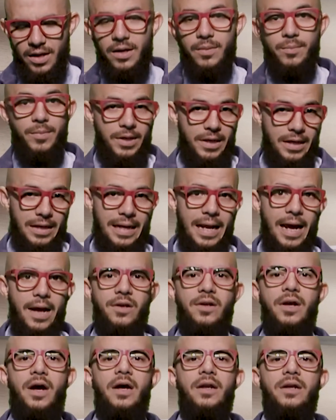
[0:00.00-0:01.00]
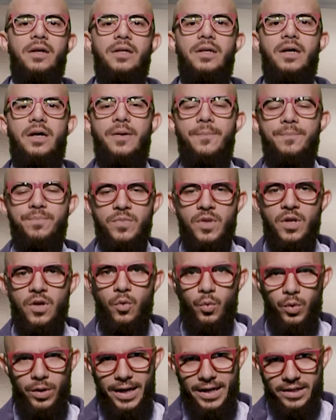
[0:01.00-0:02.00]
meaning La ilaha illallah,
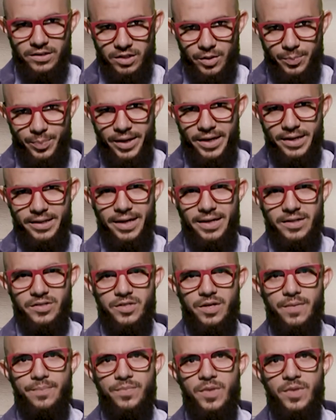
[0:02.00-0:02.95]
will enter paradise.